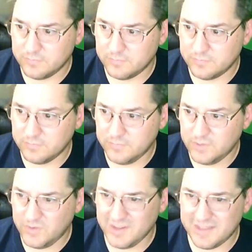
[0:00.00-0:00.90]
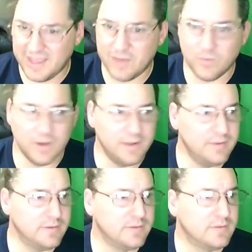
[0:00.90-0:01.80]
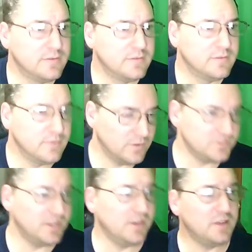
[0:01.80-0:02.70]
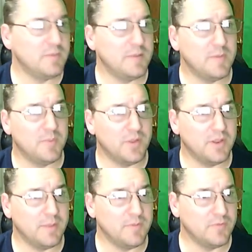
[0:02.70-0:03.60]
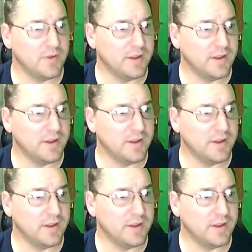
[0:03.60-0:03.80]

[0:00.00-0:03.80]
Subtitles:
No, not that one. Oh, see, now you're going to make me pull it up before I get off